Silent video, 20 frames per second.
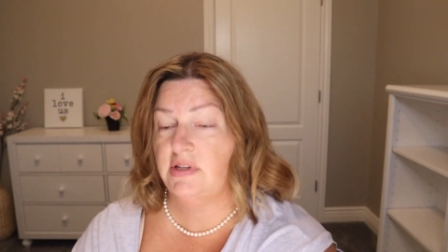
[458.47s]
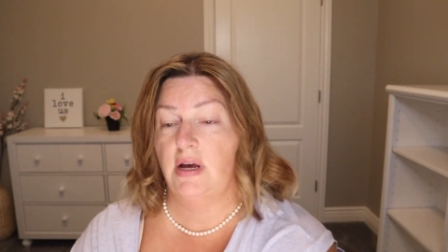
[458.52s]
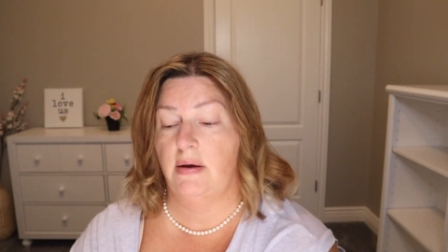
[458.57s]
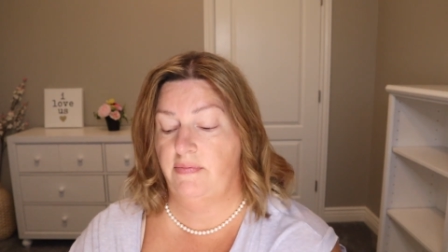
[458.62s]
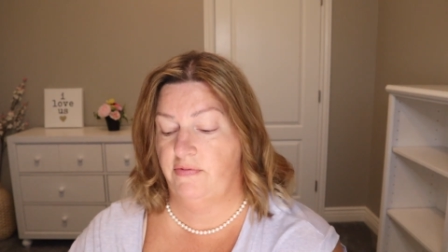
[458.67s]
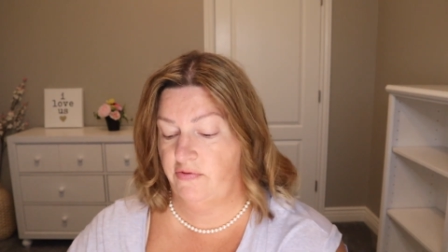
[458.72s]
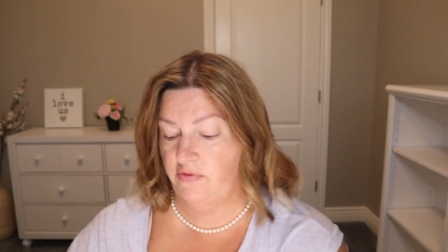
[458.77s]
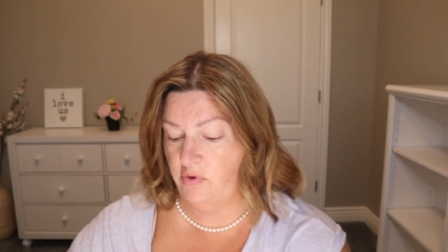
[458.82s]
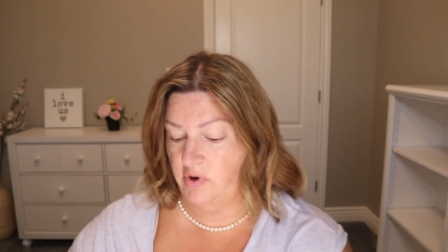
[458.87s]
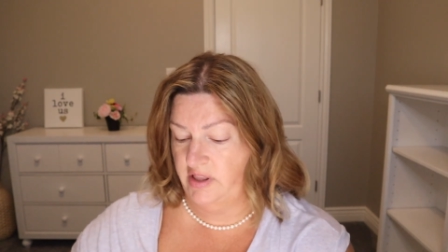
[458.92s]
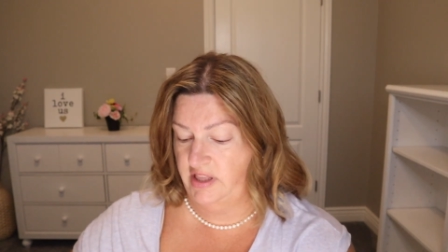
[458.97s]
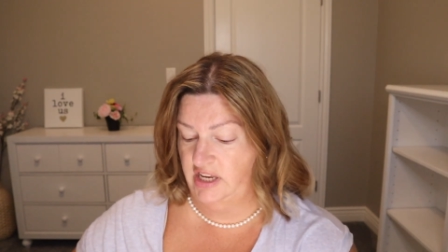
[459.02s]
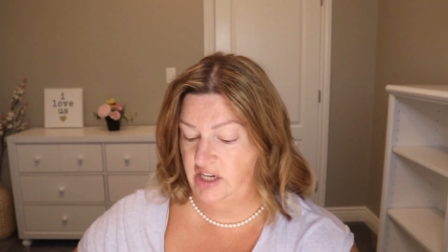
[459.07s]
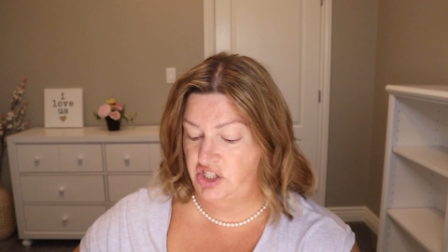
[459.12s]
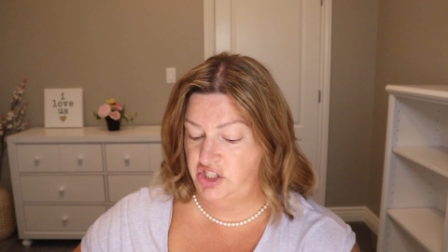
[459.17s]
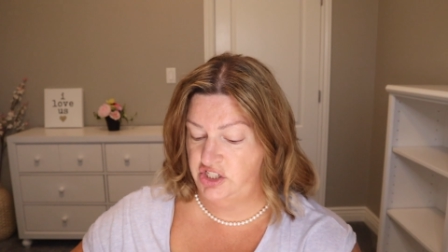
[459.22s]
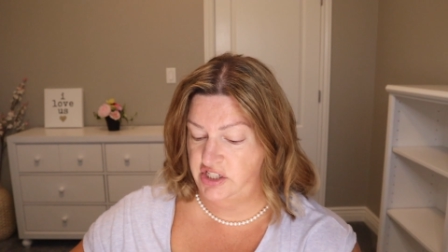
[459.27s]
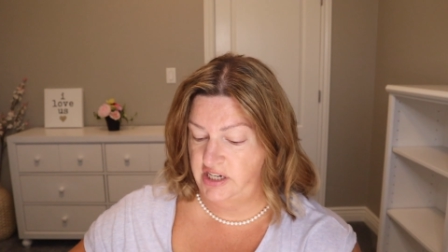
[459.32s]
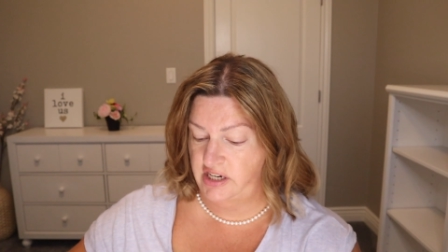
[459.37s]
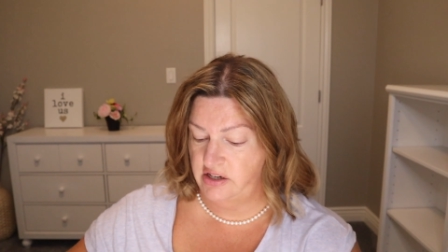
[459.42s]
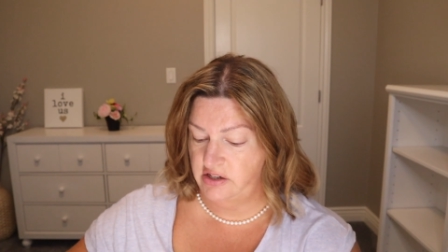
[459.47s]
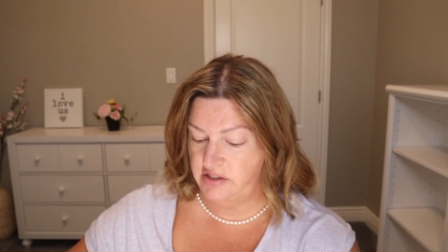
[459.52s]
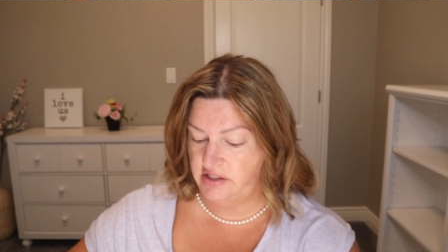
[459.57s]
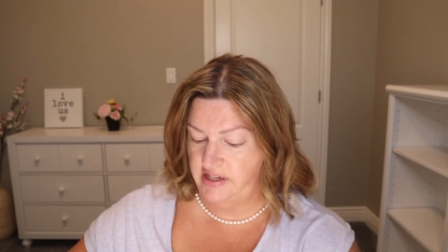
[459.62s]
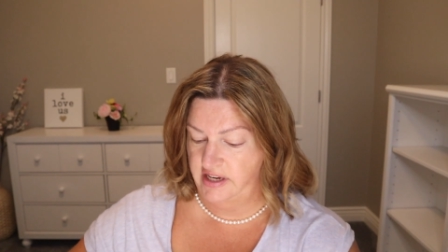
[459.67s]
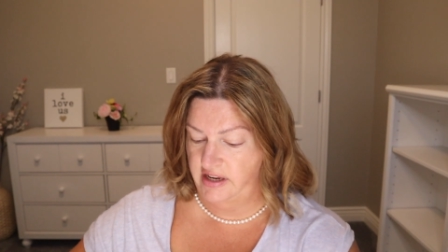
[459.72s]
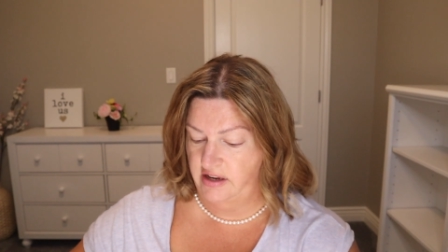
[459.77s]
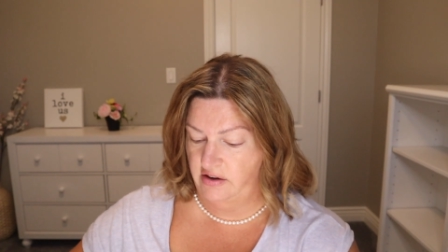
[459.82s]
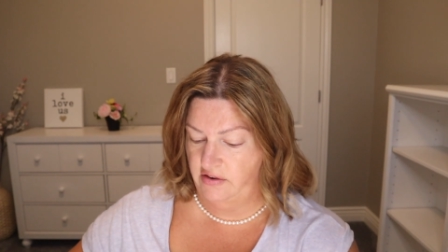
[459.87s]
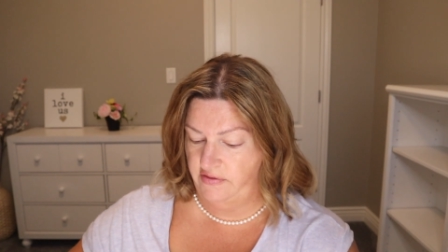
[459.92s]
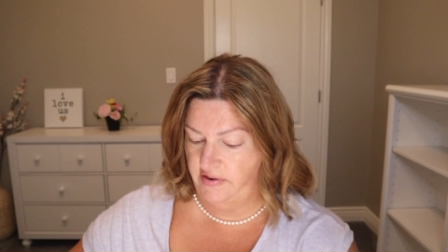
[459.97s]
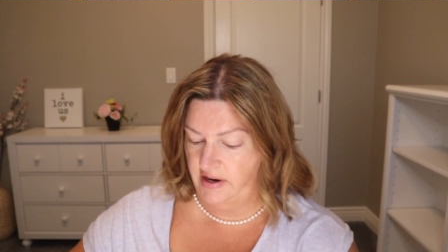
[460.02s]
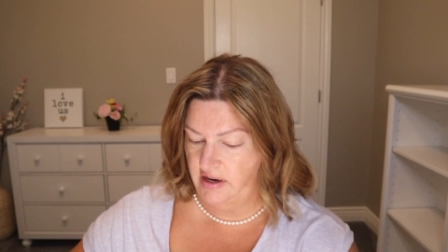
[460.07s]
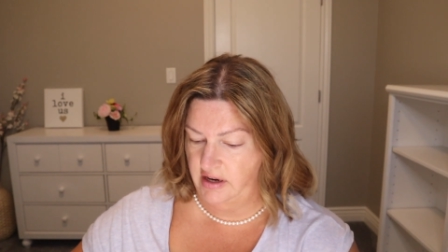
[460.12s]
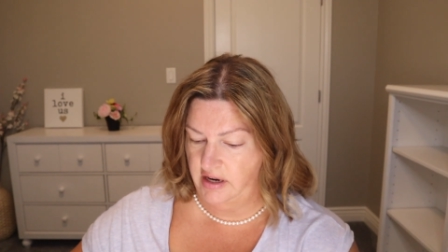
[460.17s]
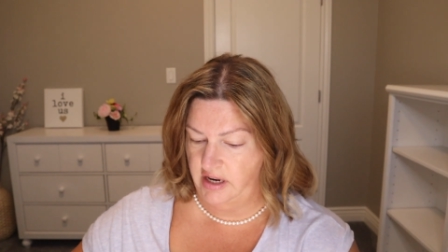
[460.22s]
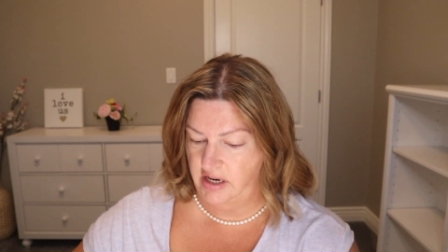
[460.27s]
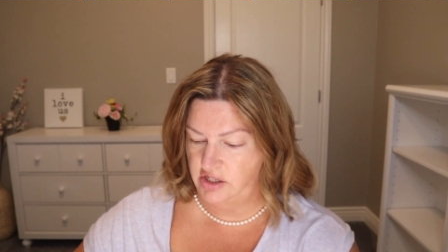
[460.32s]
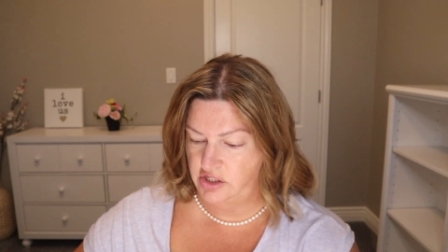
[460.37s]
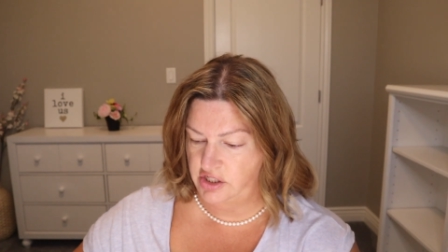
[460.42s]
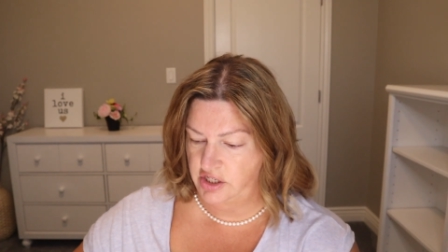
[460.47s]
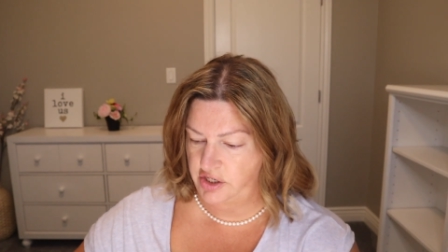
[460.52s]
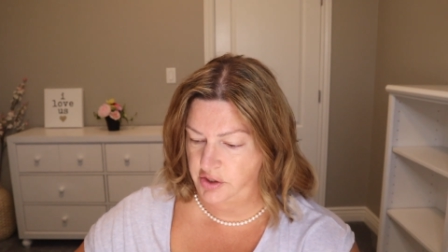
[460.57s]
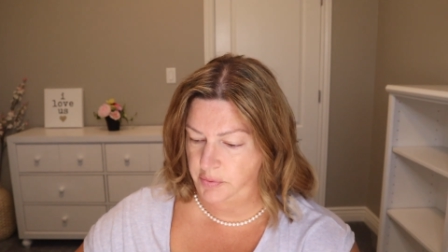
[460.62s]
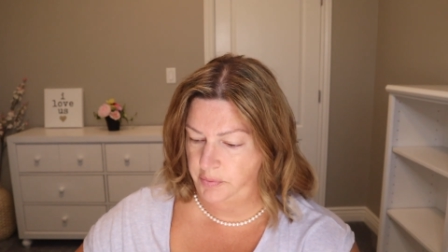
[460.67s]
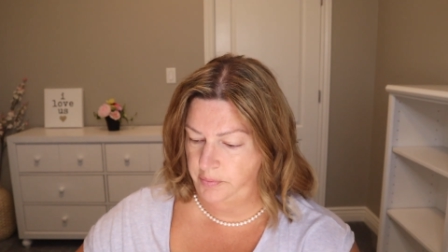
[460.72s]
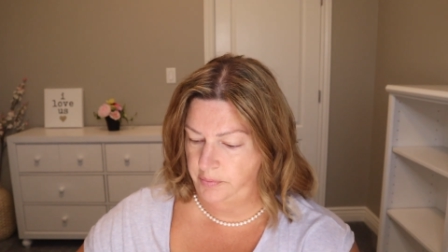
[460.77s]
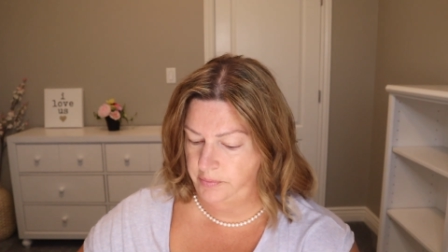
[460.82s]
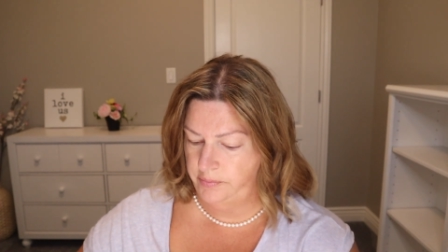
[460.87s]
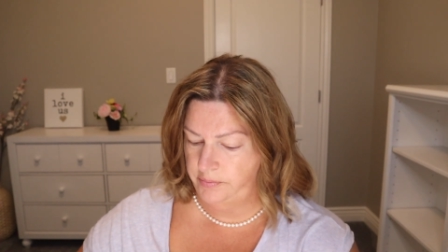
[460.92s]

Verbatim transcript: up for the Sheer Tint Foundation.